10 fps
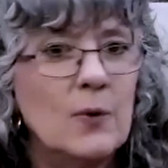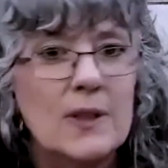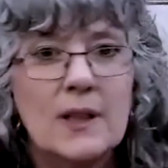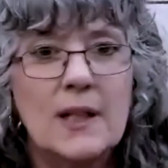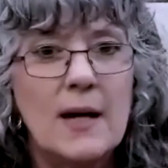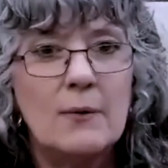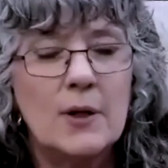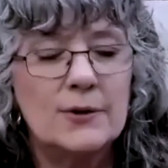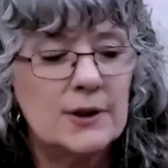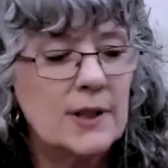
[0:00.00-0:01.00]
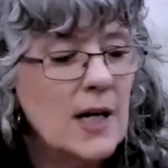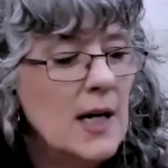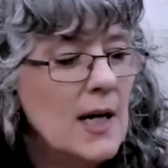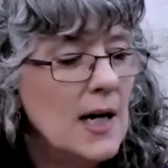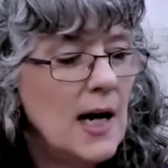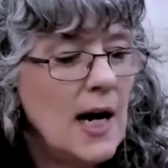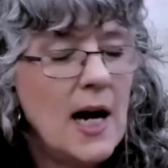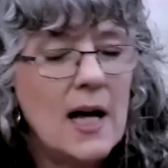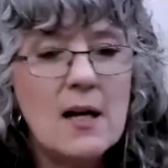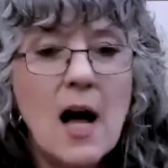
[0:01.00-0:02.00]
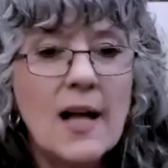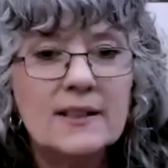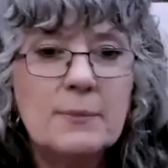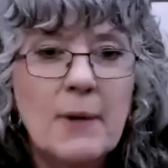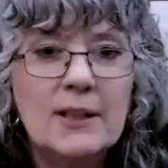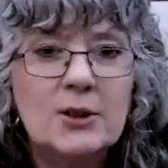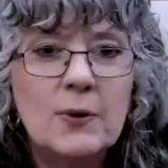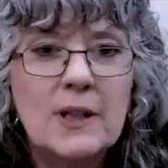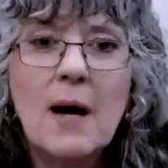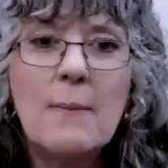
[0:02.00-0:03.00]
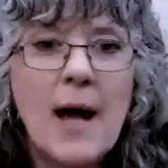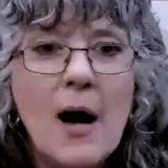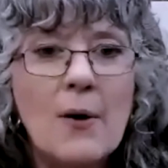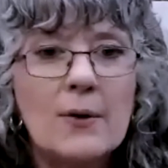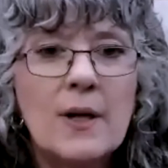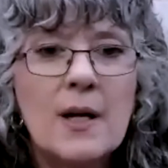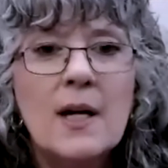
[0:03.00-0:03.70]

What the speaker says: with the light roast. And not as much would come out.